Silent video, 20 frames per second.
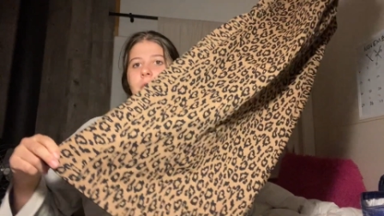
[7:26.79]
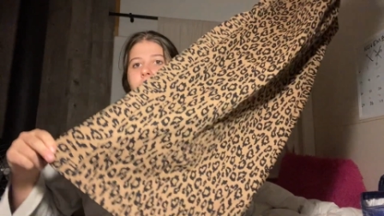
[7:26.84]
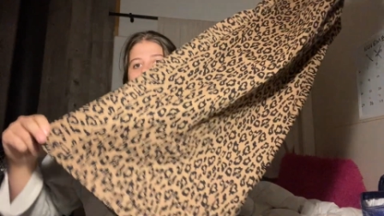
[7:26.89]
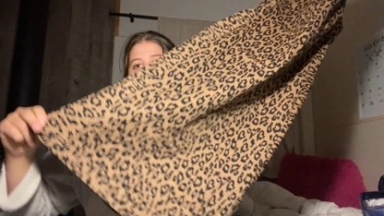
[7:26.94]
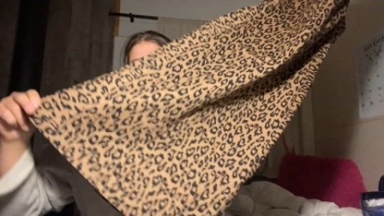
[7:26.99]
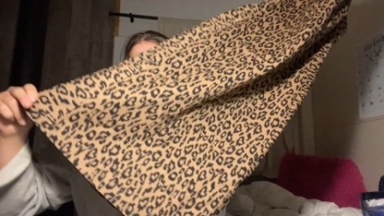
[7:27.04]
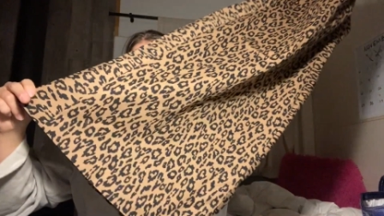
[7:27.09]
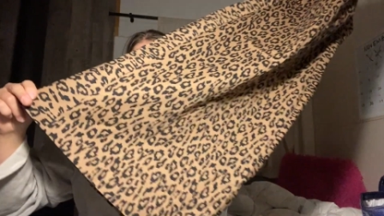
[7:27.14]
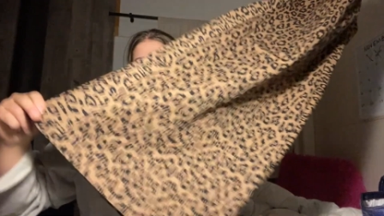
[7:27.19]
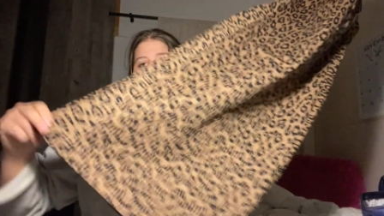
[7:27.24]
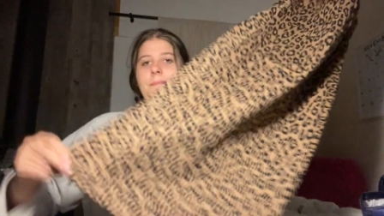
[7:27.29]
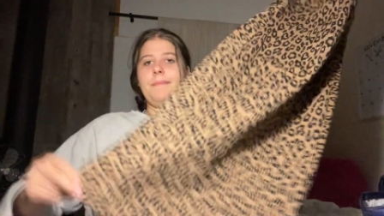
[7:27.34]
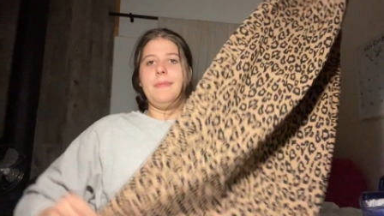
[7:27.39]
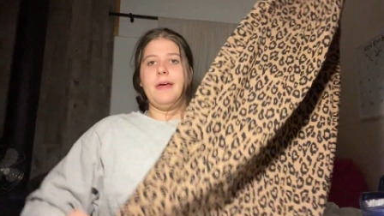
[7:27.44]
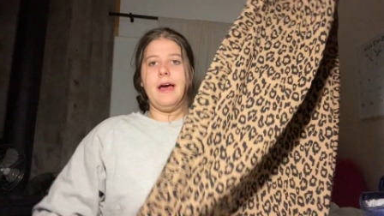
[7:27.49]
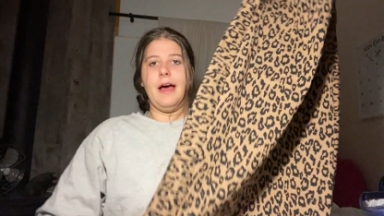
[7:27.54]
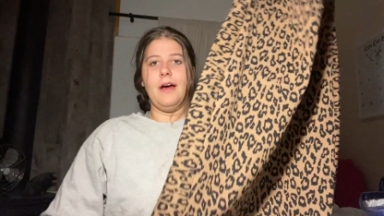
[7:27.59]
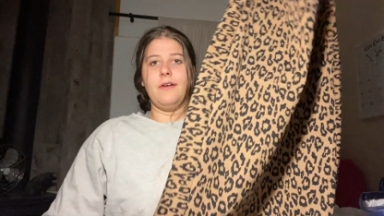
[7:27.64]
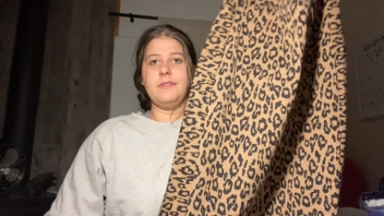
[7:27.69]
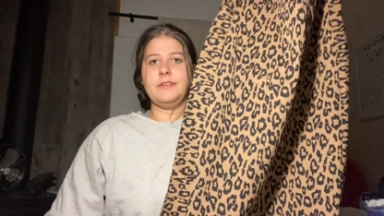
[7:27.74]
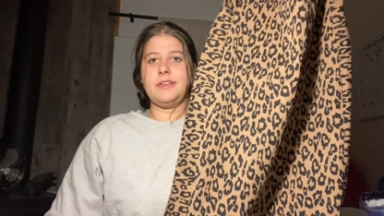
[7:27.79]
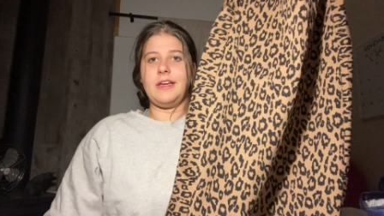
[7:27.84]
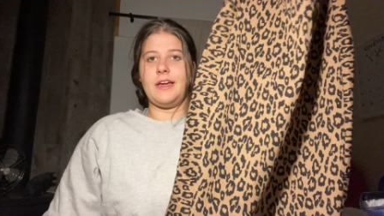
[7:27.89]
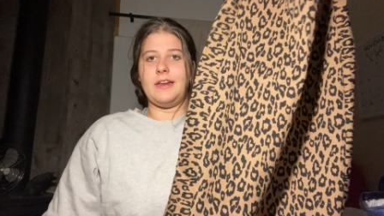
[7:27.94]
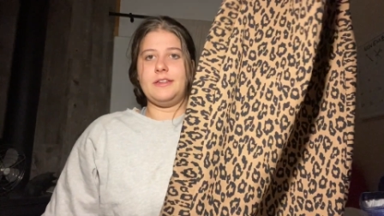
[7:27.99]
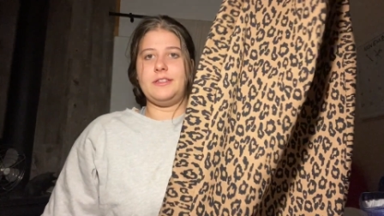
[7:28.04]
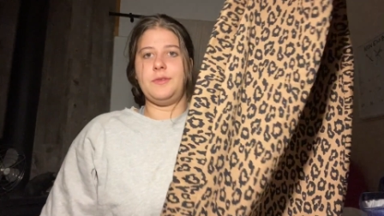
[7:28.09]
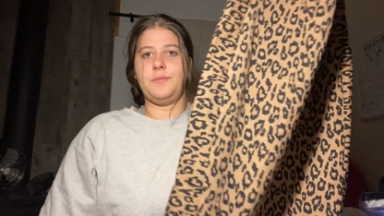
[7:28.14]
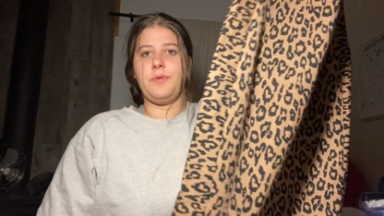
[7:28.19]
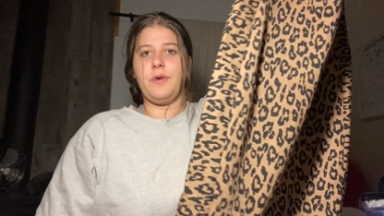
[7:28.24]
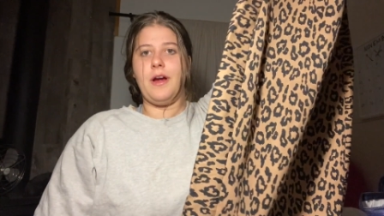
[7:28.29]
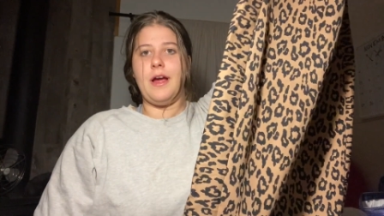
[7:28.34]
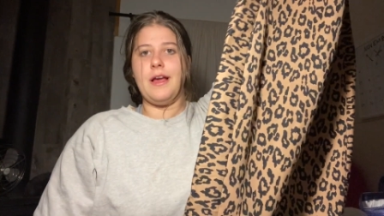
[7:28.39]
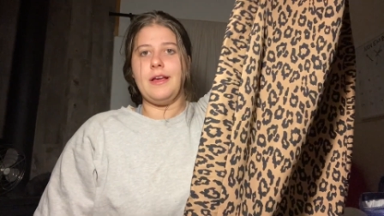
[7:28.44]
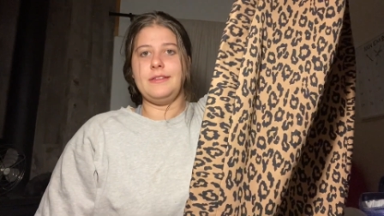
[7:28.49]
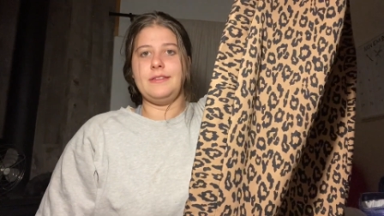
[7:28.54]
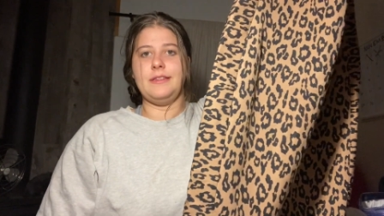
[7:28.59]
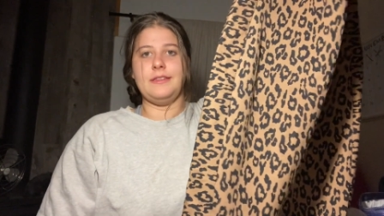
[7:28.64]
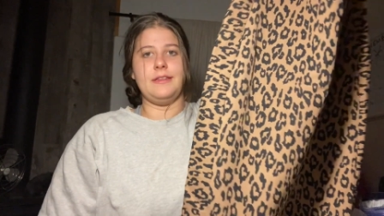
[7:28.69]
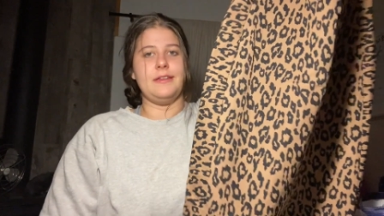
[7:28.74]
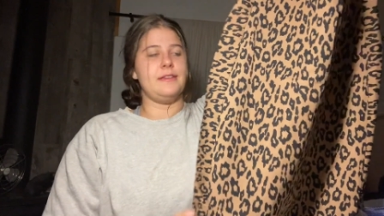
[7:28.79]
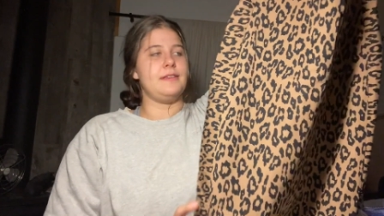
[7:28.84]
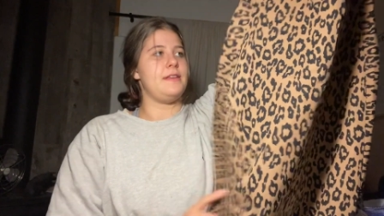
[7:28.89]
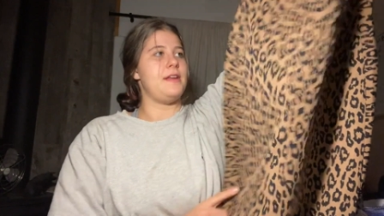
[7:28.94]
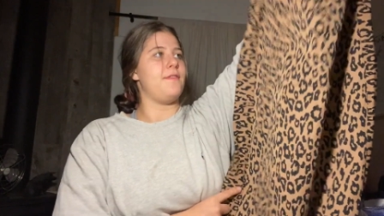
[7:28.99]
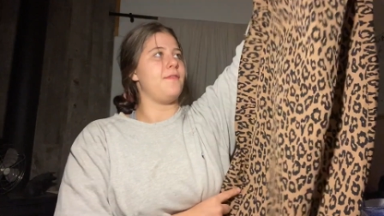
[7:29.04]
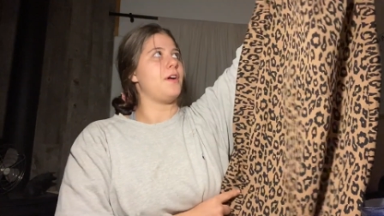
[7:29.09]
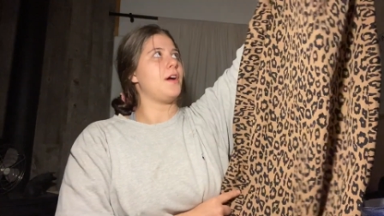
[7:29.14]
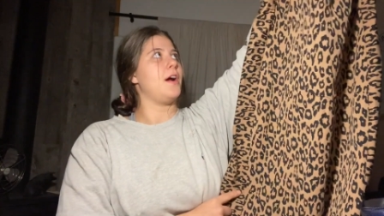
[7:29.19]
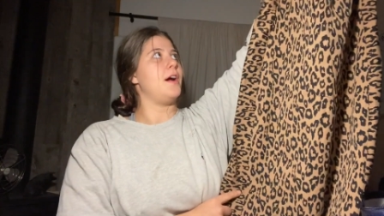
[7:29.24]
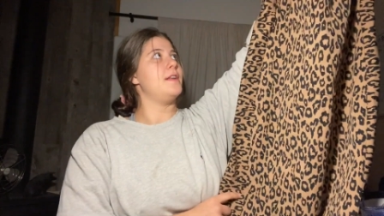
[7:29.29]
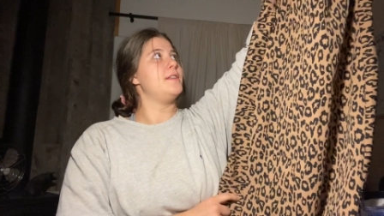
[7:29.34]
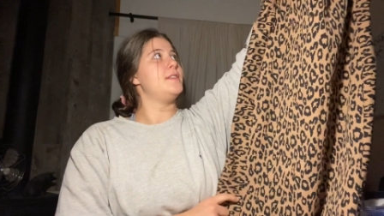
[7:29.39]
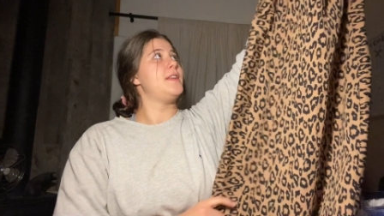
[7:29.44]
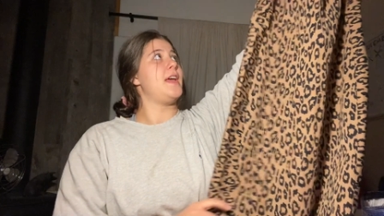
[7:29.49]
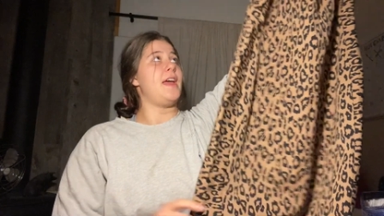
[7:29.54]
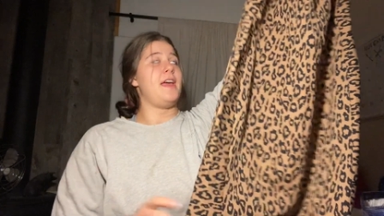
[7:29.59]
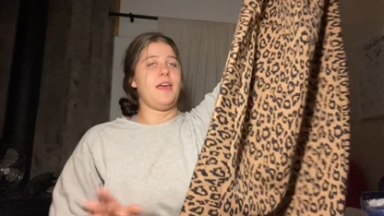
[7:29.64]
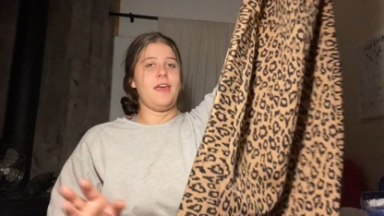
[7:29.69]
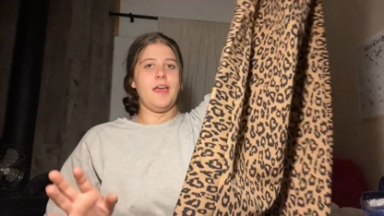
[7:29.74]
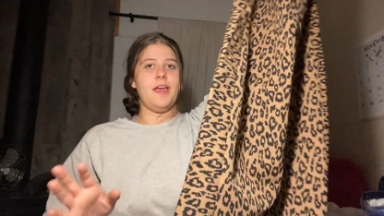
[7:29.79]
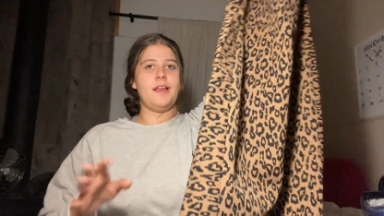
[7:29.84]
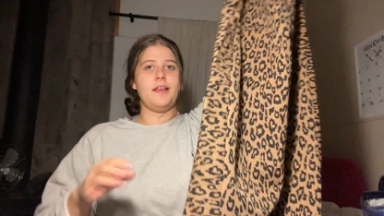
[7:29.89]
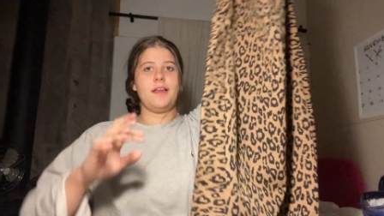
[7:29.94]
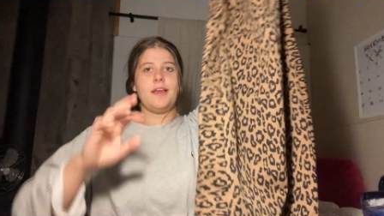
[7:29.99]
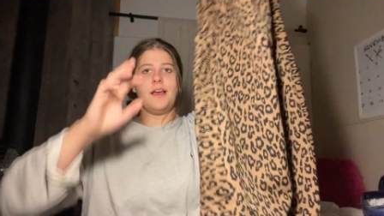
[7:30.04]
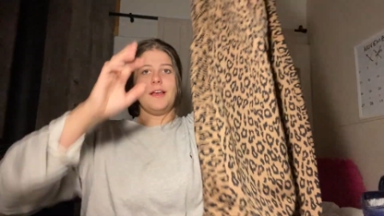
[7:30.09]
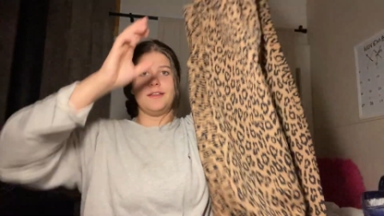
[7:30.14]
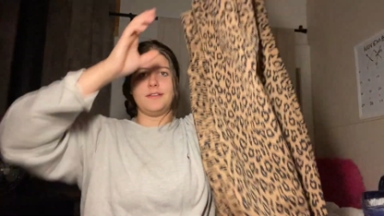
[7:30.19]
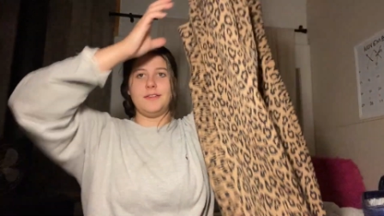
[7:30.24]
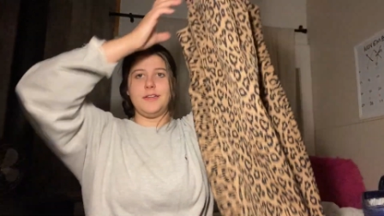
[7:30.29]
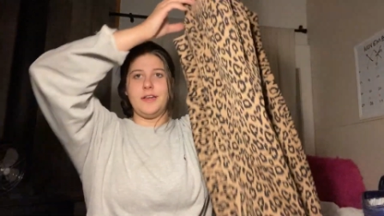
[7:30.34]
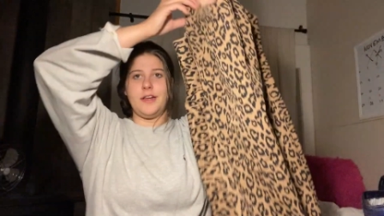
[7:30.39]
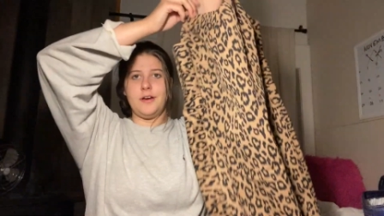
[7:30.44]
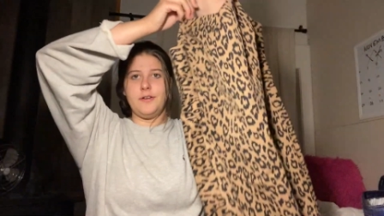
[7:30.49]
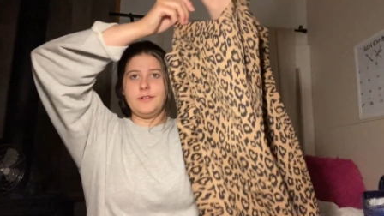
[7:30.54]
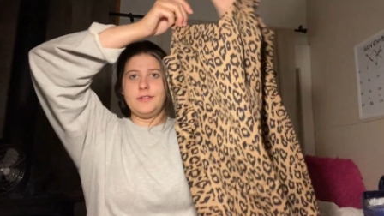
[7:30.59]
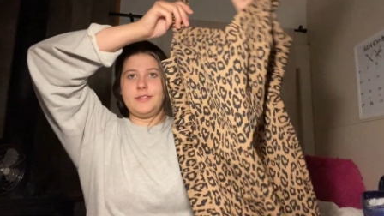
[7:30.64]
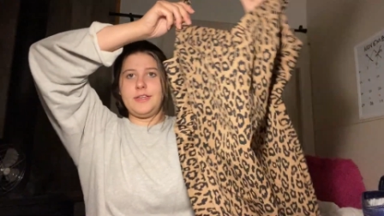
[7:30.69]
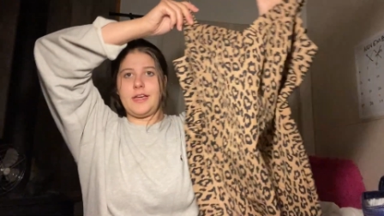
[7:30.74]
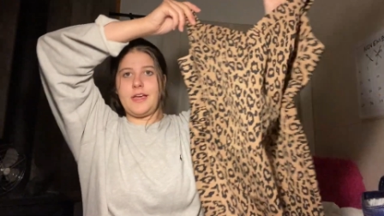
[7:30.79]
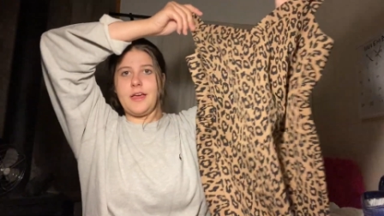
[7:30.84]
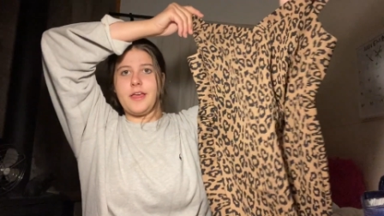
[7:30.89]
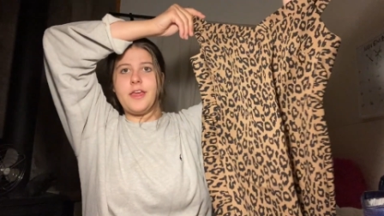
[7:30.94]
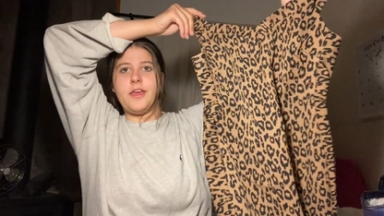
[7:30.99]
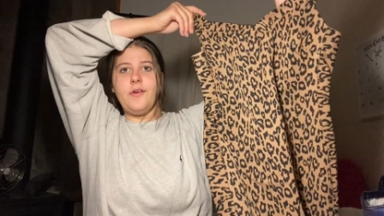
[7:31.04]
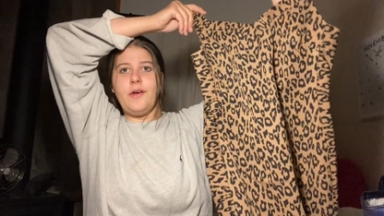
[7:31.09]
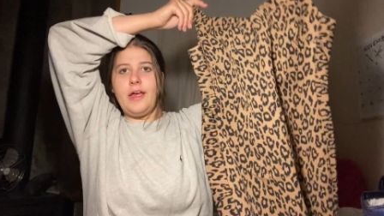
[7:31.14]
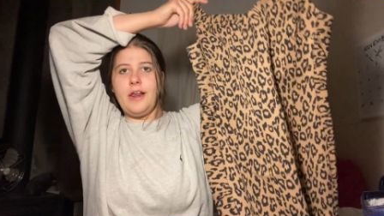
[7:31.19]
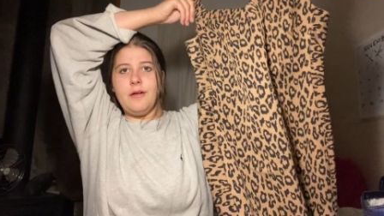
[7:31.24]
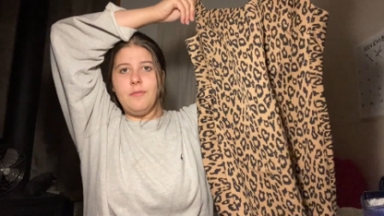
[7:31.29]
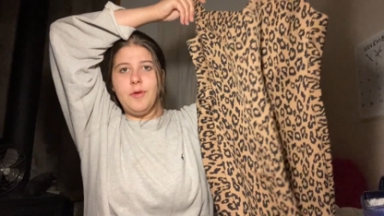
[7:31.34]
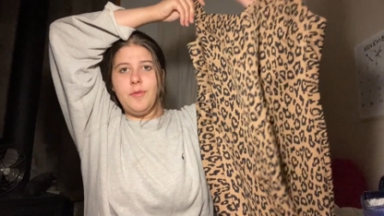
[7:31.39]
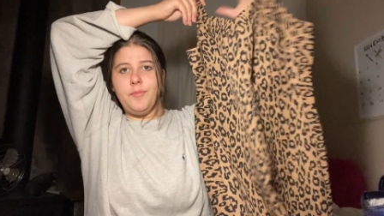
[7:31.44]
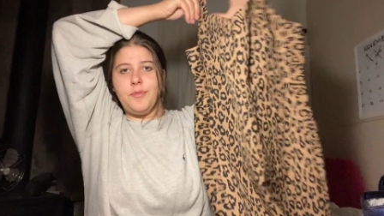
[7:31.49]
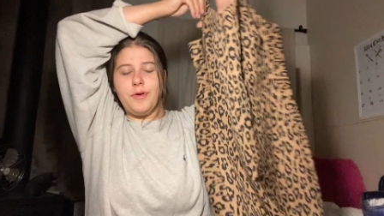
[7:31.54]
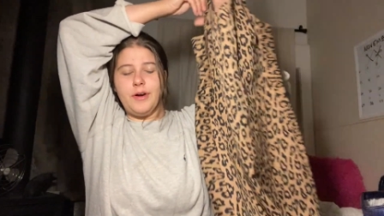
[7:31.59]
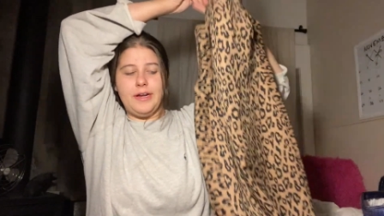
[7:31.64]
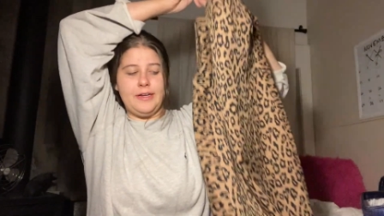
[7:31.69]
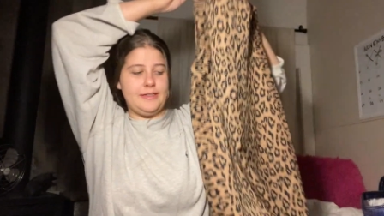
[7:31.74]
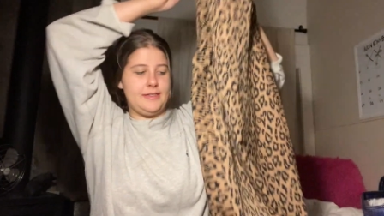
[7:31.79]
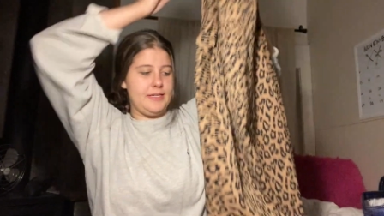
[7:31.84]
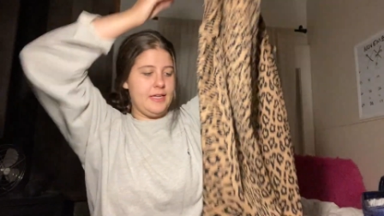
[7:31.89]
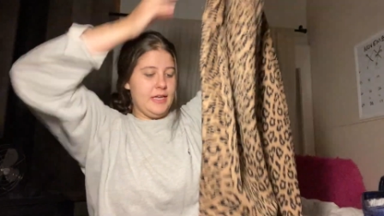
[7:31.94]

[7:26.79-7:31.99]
um, I was kind of surprised that this never got taken because, you know, it's like a cute animal print